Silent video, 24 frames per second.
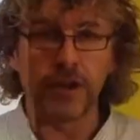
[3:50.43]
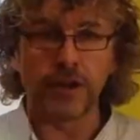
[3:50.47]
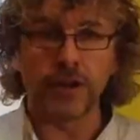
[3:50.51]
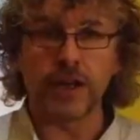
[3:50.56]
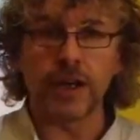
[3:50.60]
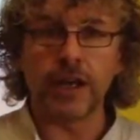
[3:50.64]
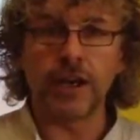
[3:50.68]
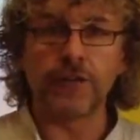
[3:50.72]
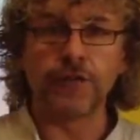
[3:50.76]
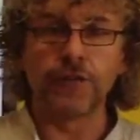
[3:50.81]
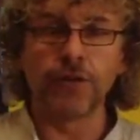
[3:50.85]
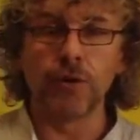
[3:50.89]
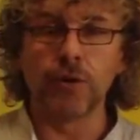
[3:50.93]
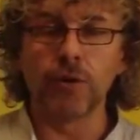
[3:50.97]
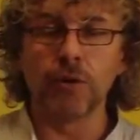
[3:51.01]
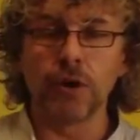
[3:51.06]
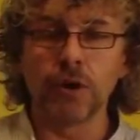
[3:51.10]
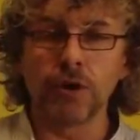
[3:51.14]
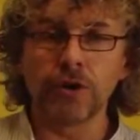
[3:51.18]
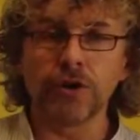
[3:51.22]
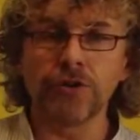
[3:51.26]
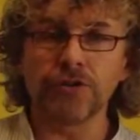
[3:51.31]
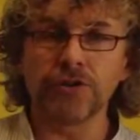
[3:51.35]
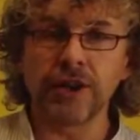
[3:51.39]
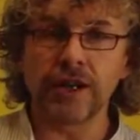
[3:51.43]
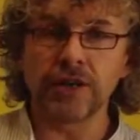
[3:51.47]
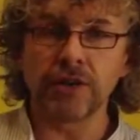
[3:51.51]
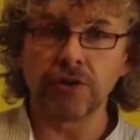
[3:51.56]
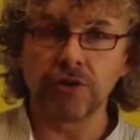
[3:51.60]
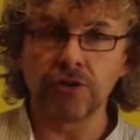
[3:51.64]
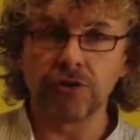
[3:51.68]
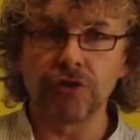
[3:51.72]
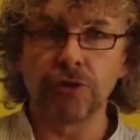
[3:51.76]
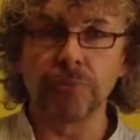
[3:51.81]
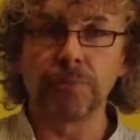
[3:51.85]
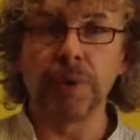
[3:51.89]
is that if you
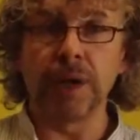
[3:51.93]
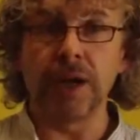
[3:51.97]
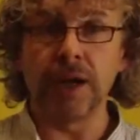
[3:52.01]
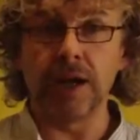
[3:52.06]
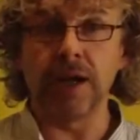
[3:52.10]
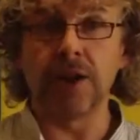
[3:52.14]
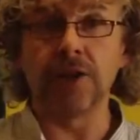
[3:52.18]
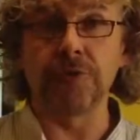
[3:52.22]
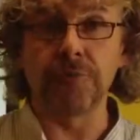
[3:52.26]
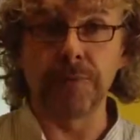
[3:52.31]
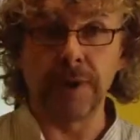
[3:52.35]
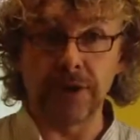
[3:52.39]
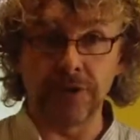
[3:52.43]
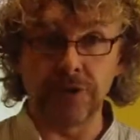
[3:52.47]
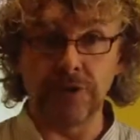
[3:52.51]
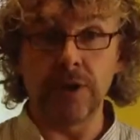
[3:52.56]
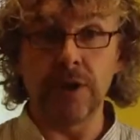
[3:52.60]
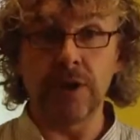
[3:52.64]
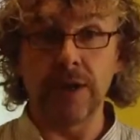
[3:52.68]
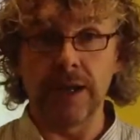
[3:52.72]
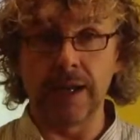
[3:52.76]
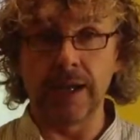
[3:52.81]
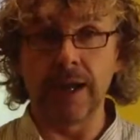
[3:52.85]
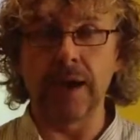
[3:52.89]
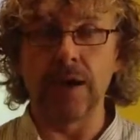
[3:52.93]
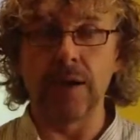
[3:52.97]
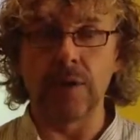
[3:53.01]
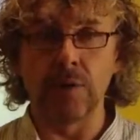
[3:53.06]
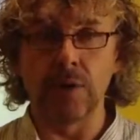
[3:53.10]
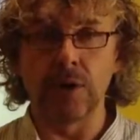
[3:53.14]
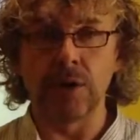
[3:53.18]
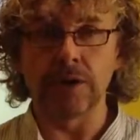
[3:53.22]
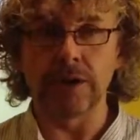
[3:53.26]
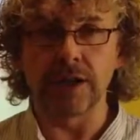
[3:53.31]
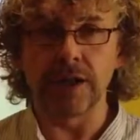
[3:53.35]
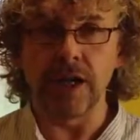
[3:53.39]
understand your suppliers better
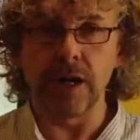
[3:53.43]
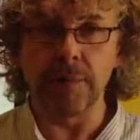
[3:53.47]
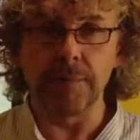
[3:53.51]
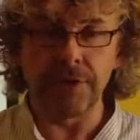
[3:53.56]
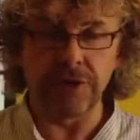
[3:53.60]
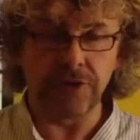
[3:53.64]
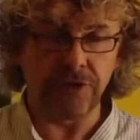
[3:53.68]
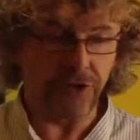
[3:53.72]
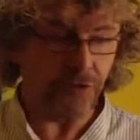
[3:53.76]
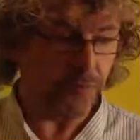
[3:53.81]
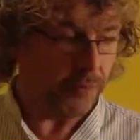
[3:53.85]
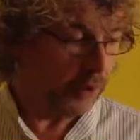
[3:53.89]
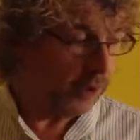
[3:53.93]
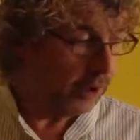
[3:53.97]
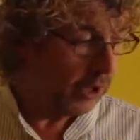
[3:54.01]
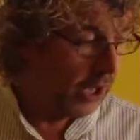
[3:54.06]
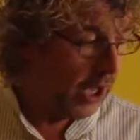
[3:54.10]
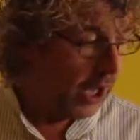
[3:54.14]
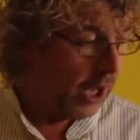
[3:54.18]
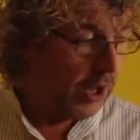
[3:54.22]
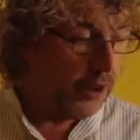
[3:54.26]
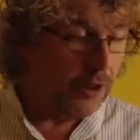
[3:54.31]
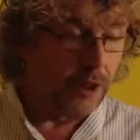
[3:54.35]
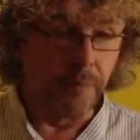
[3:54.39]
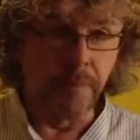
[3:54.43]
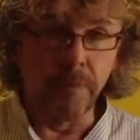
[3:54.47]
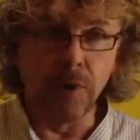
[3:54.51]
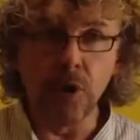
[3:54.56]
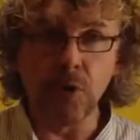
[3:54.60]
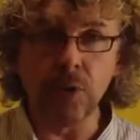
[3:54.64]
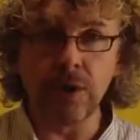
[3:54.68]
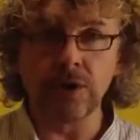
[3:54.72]
in our world, in our business model,